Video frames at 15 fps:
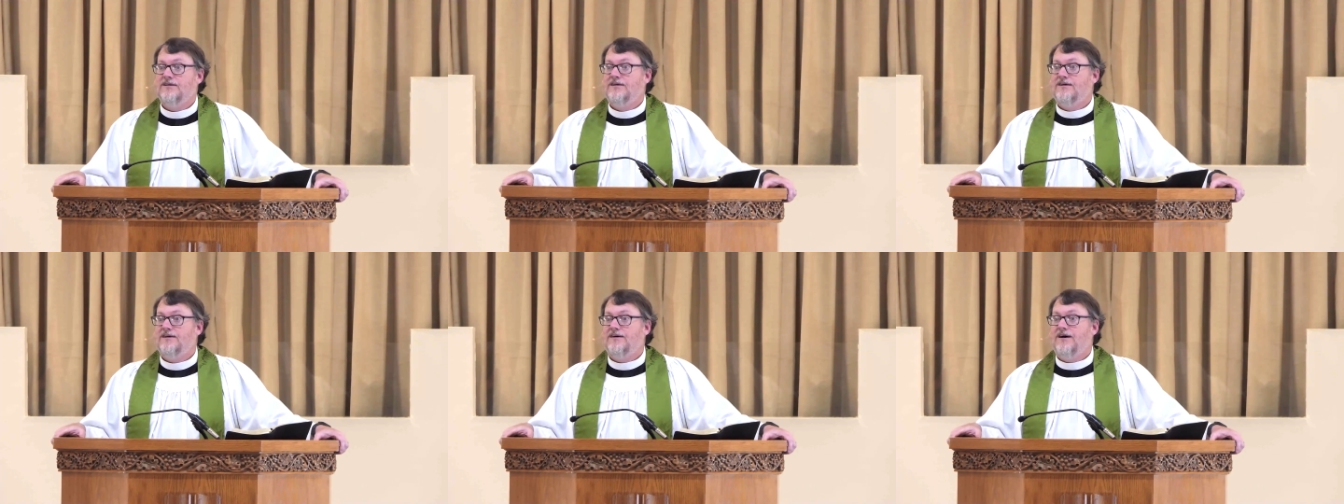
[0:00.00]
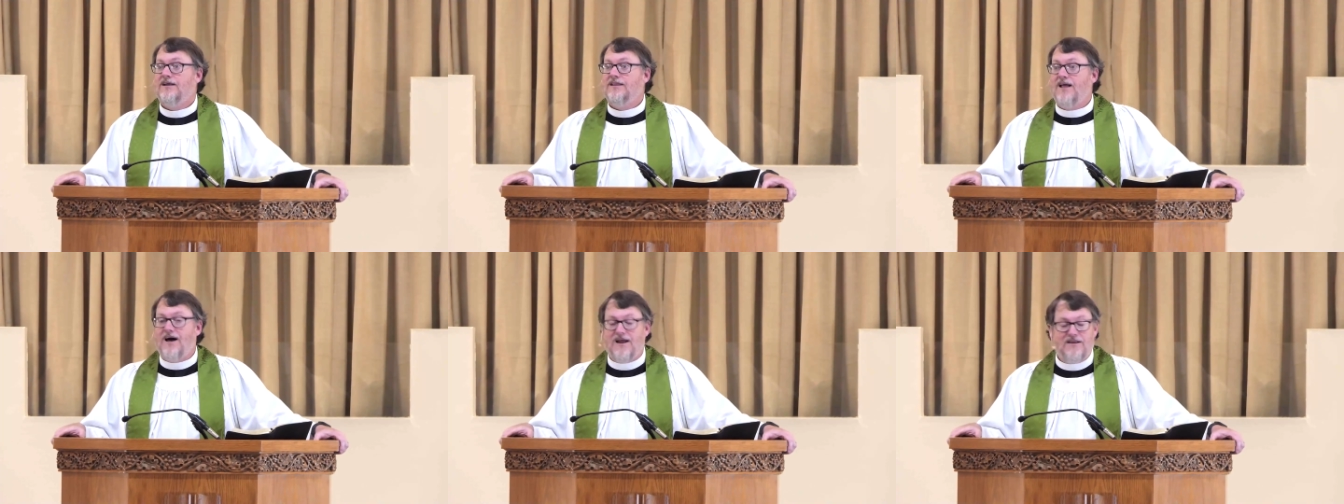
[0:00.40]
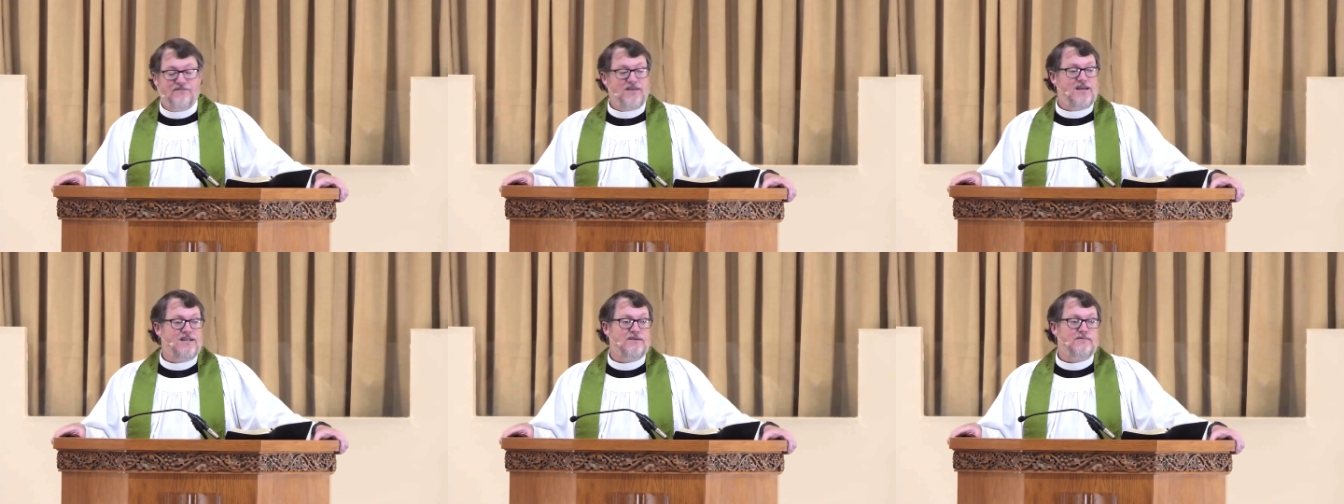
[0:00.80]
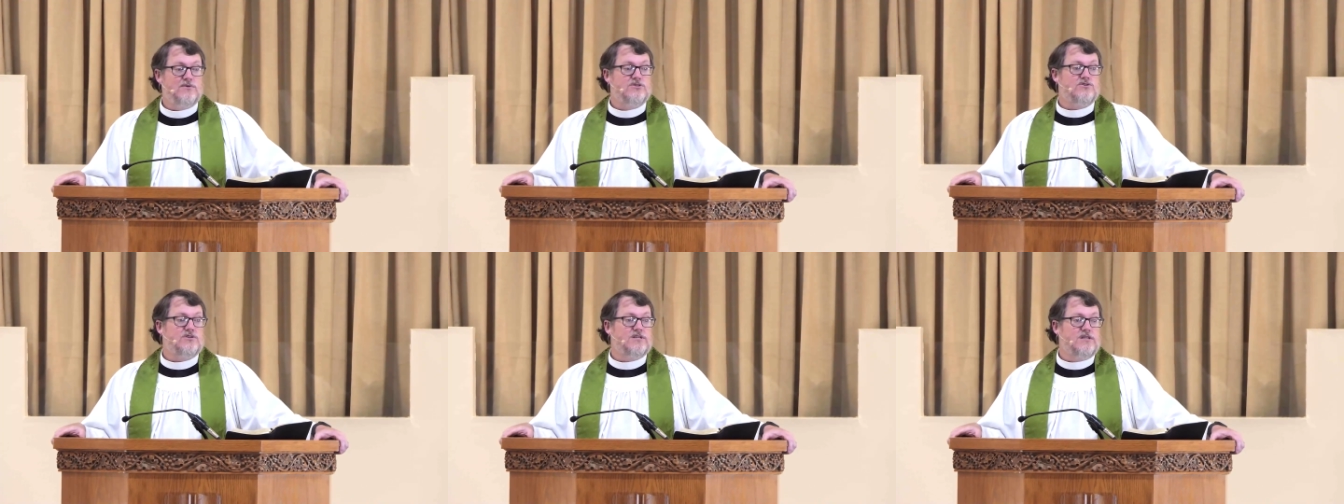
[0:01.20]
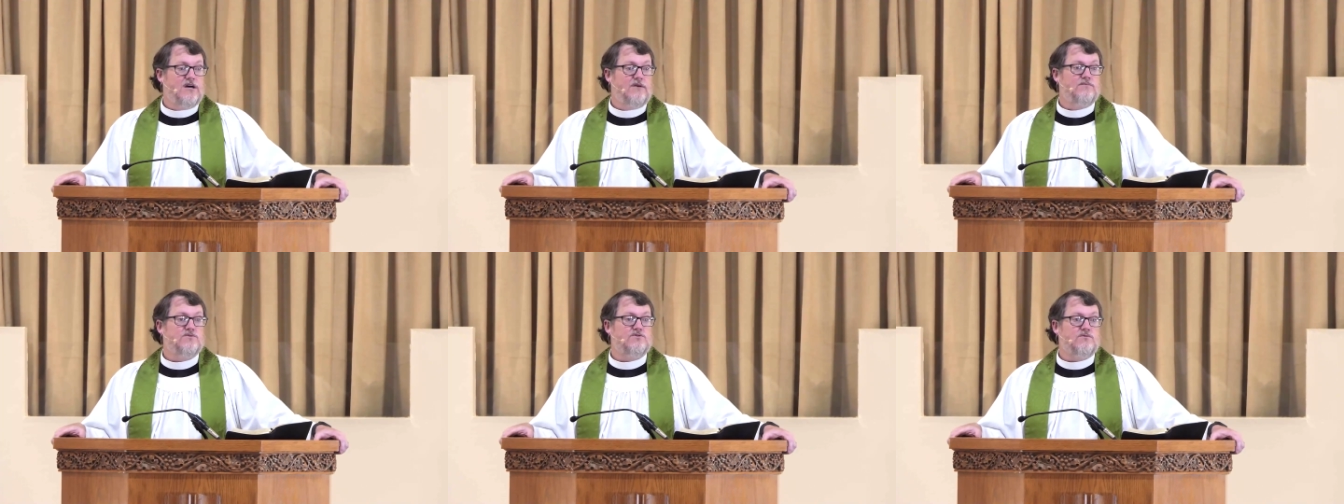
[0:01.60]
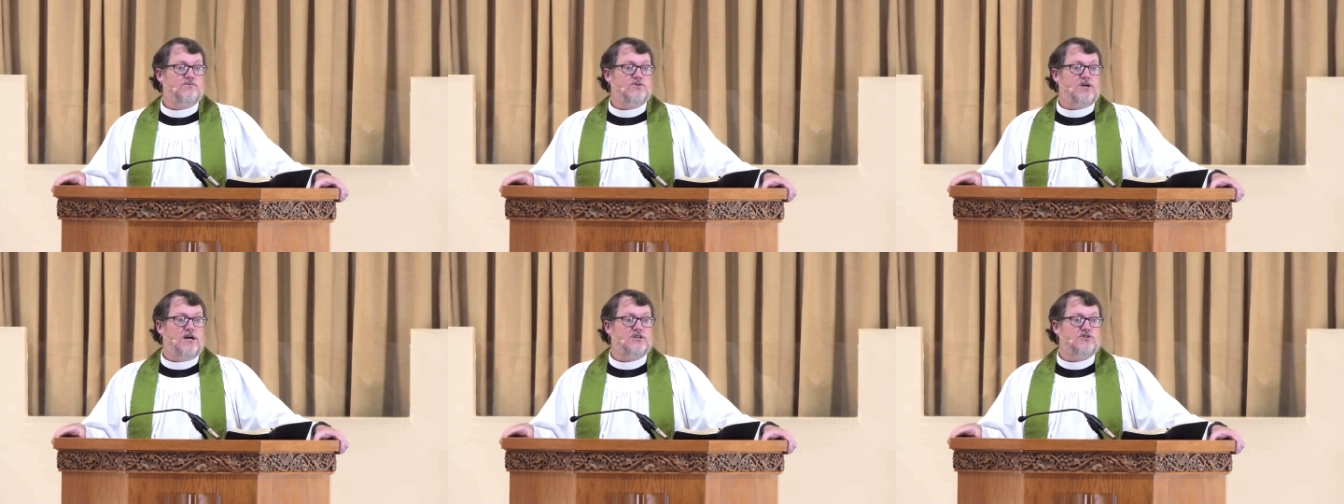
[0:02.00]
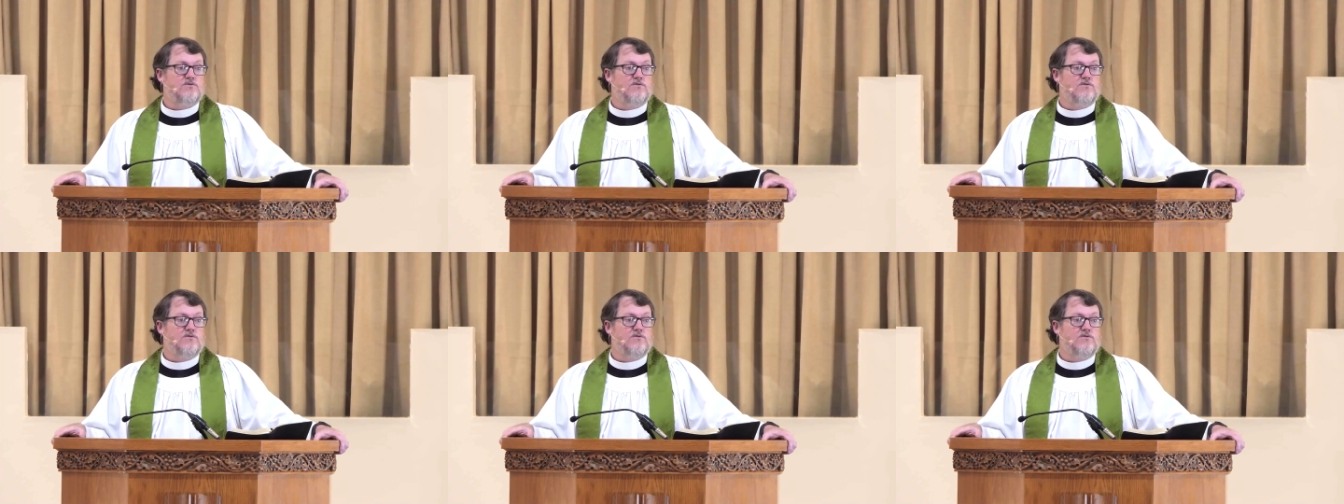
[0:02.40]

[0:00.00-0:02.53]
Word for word: A lot of that imagery comes from Joshua.